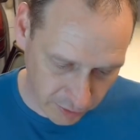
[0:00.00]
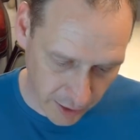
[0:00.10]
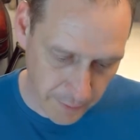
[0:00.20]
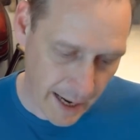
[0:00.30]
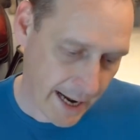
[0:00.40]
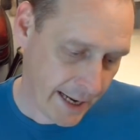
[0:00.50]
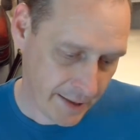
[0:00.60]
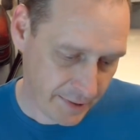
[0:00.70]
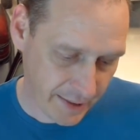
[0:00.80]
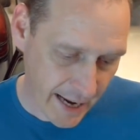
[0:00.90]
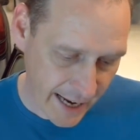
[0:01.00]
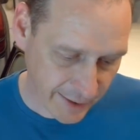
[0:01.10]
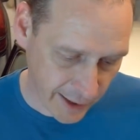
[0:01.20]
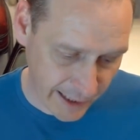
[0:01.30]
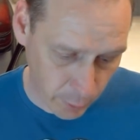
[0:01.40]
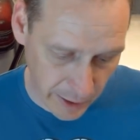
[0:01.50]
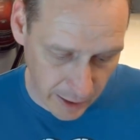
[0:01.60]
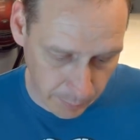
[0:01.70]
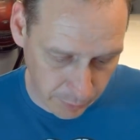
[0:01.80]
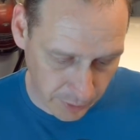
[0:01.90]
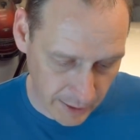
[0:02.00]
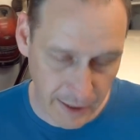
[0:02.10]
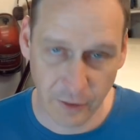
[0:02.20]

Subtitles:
so that has CAD alloy hubs on it,